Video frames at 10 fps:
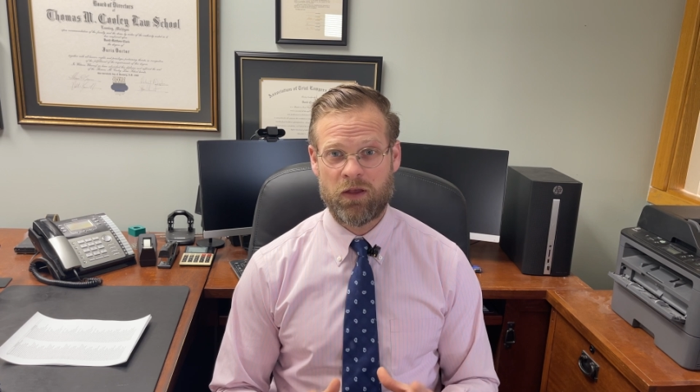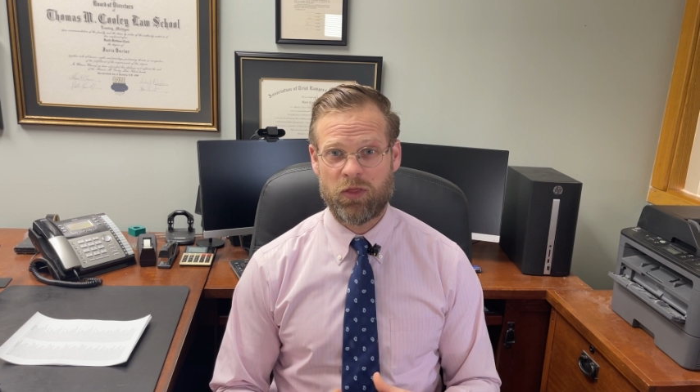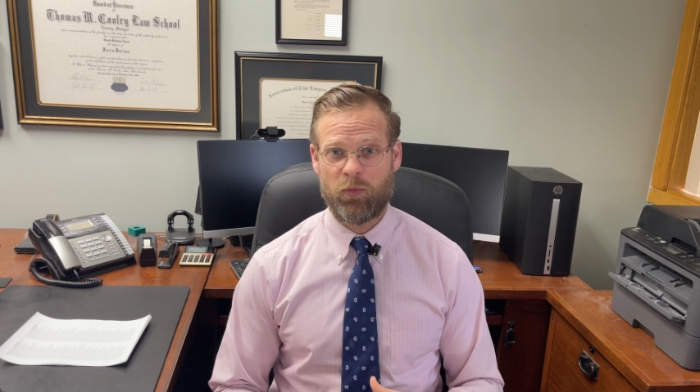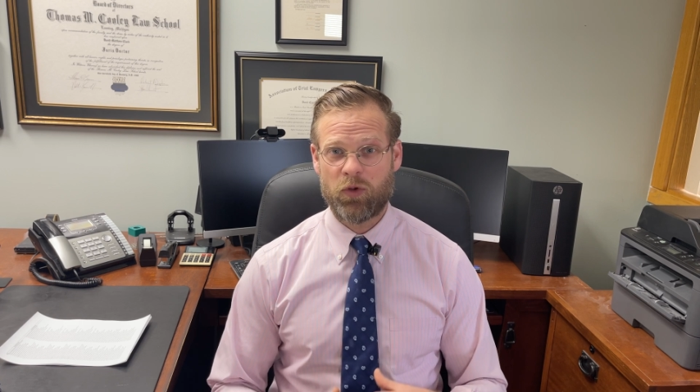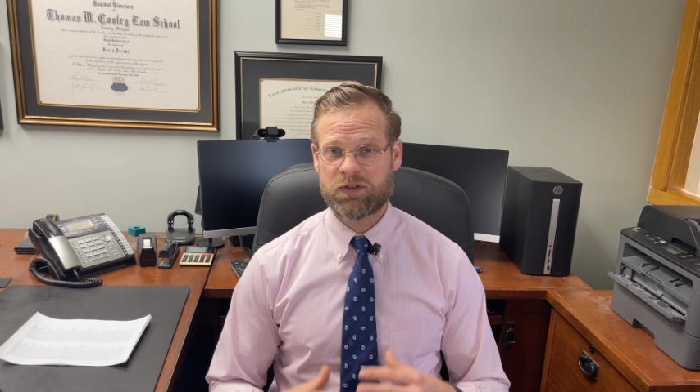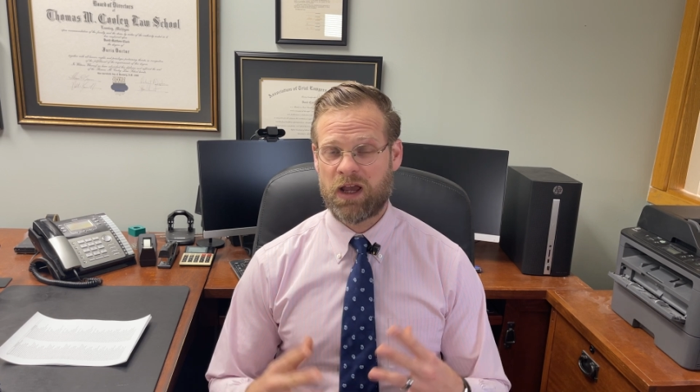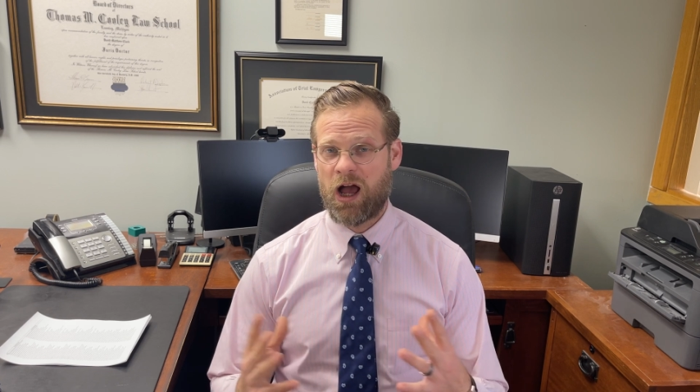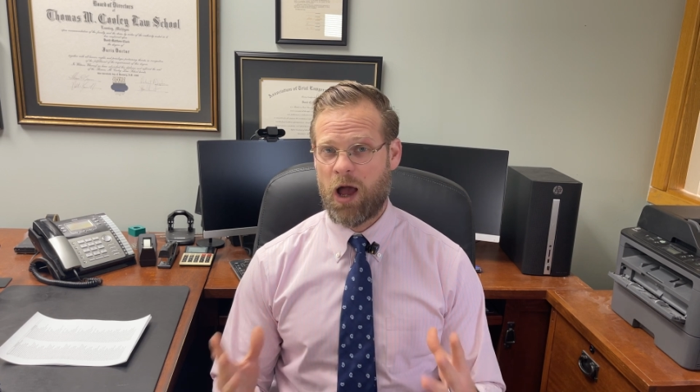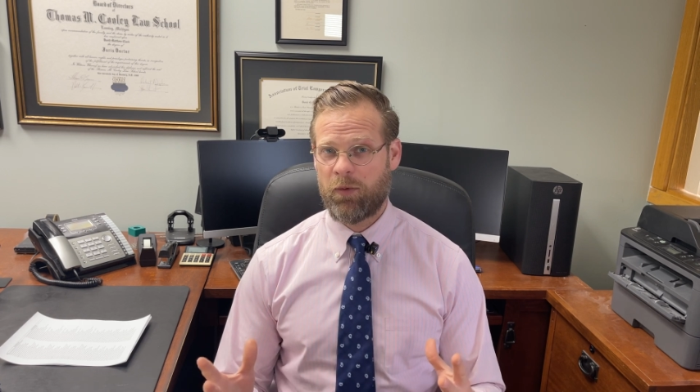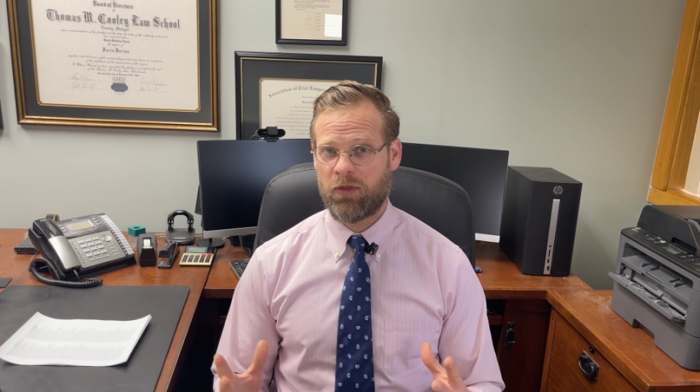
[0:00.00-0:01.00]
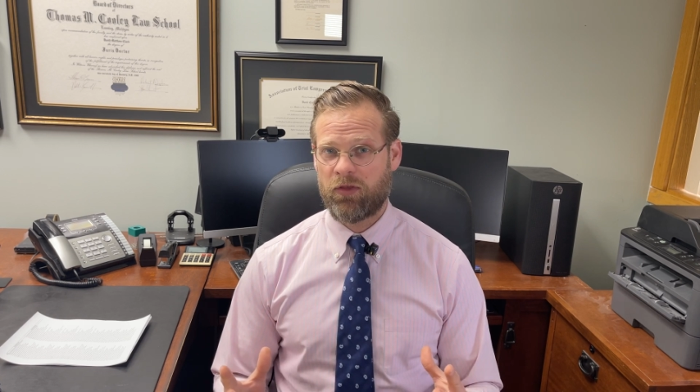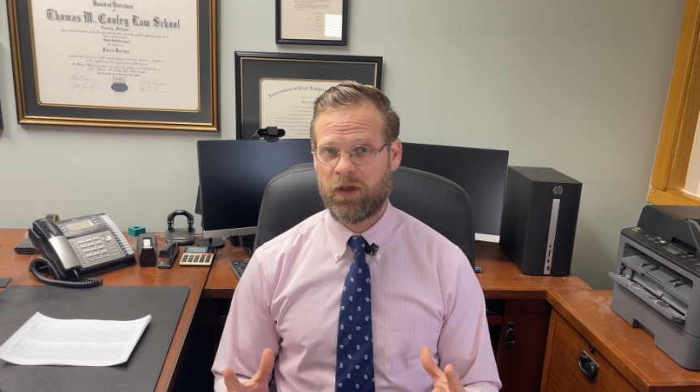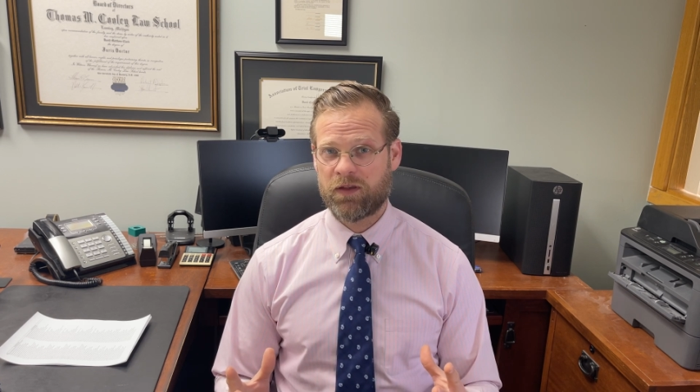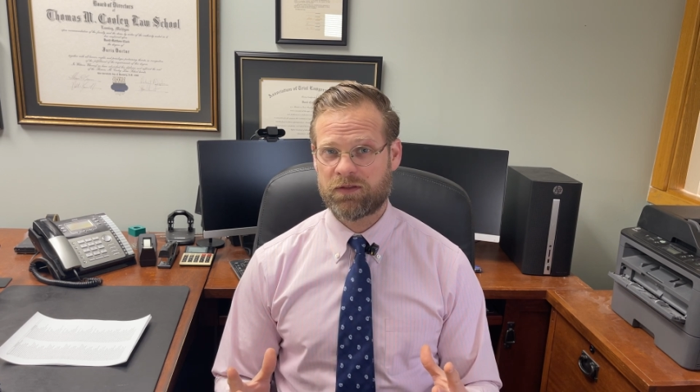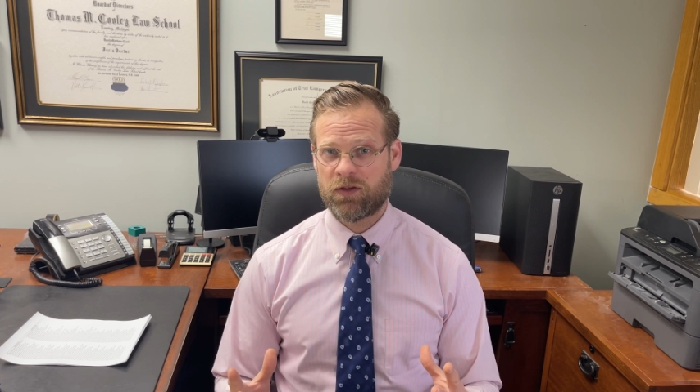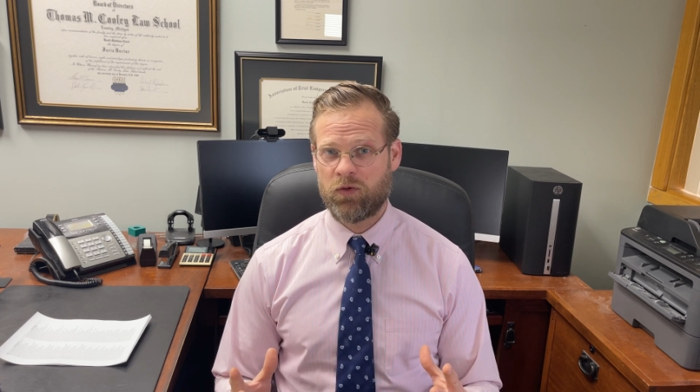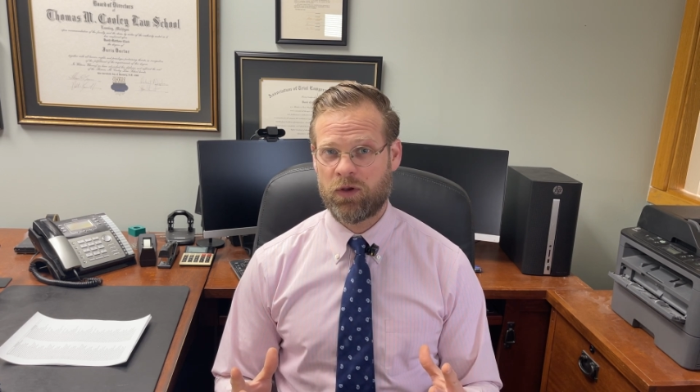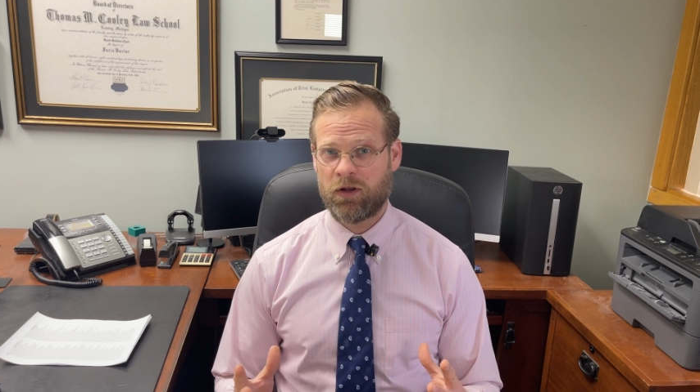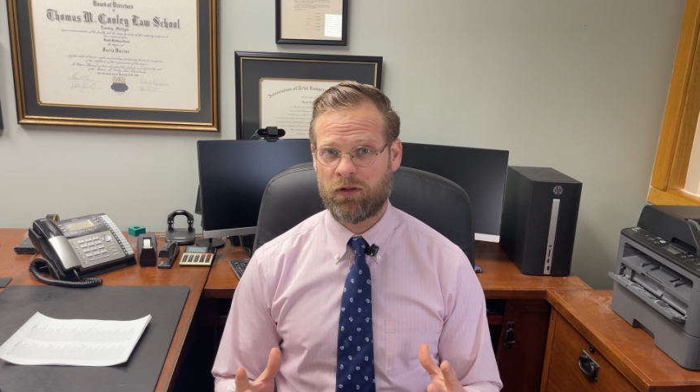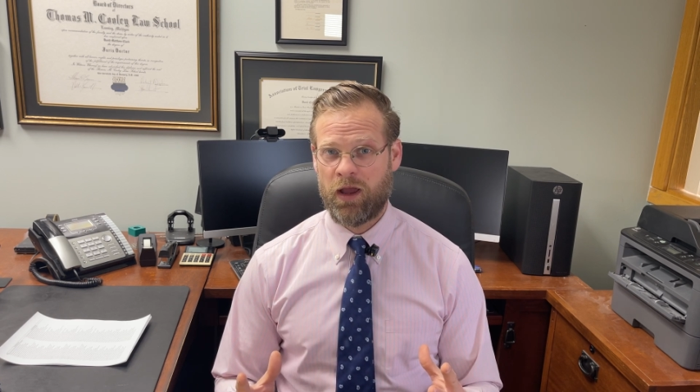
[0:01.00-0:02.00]
The most common things that you
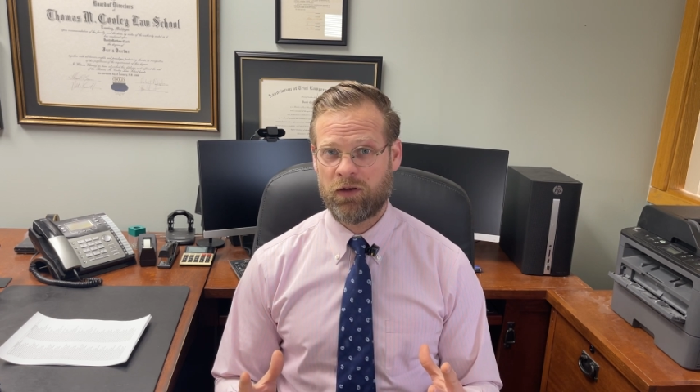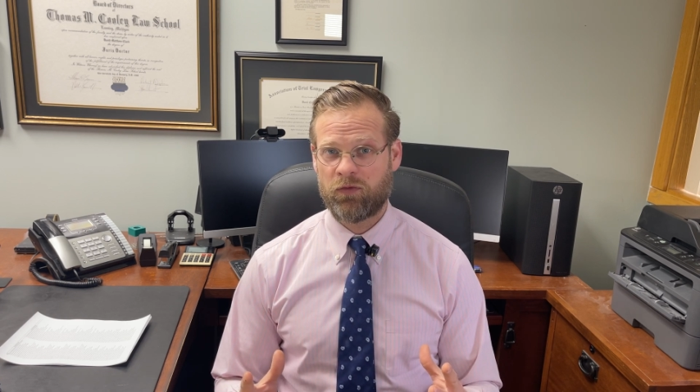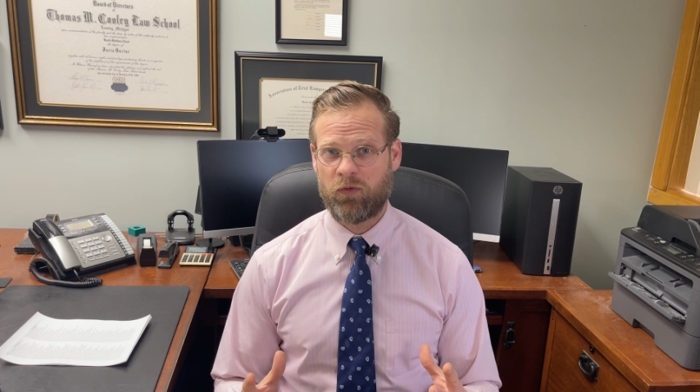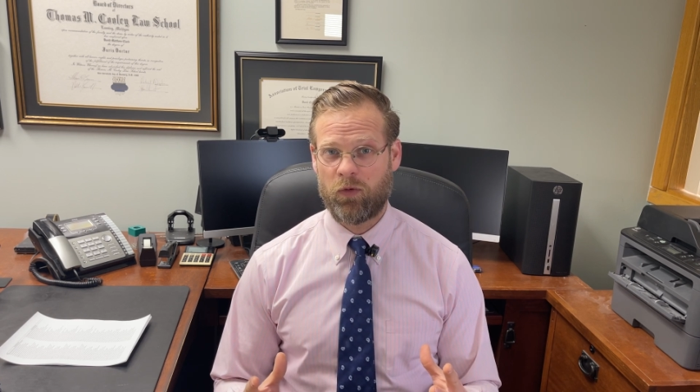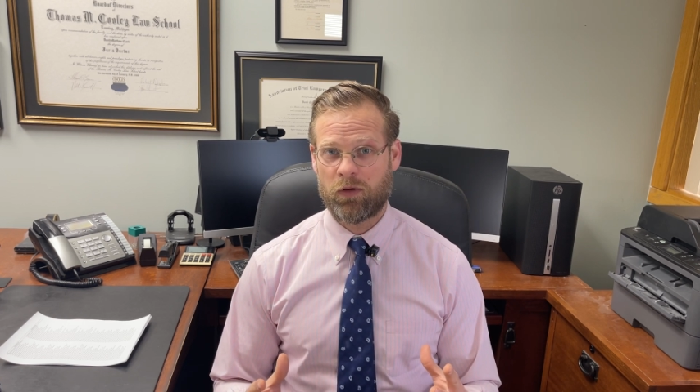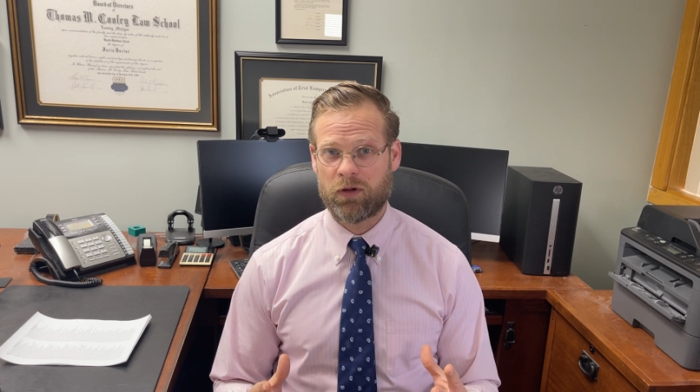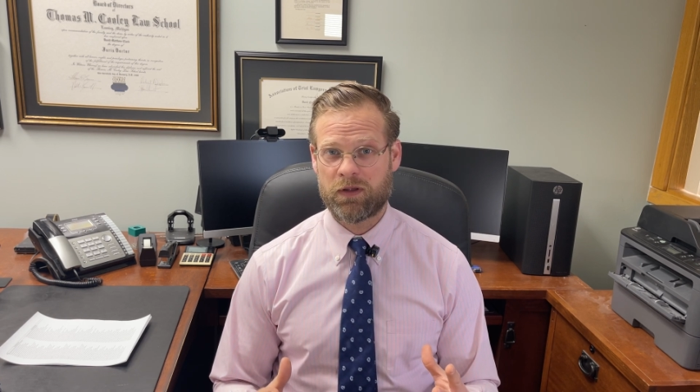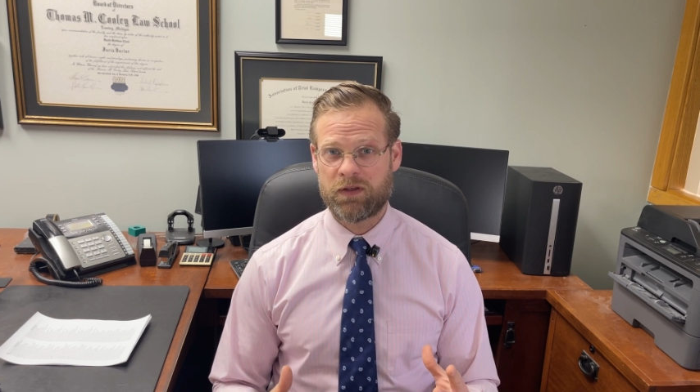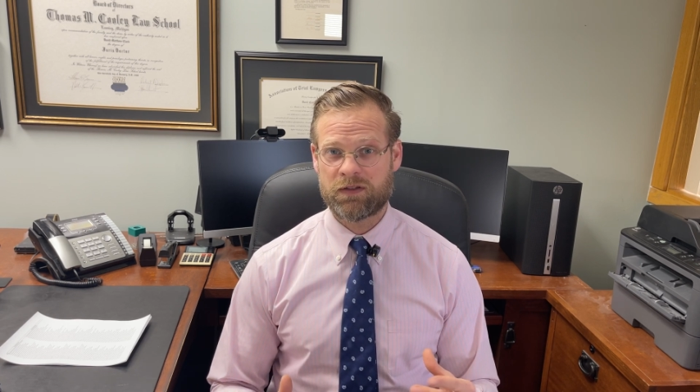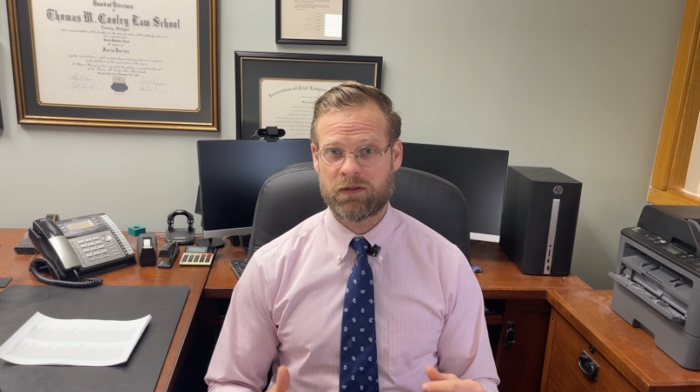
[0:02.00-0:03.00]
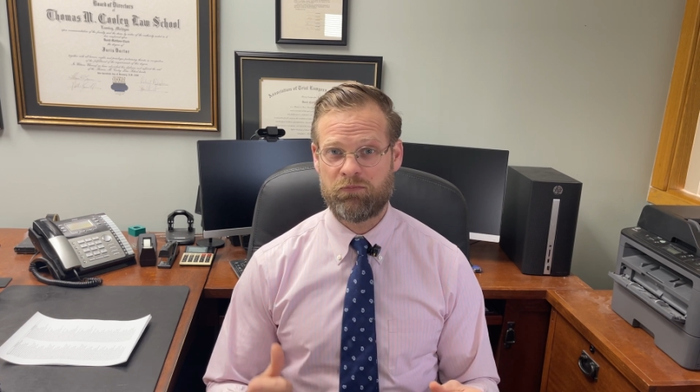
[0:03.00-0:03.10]
can elect for is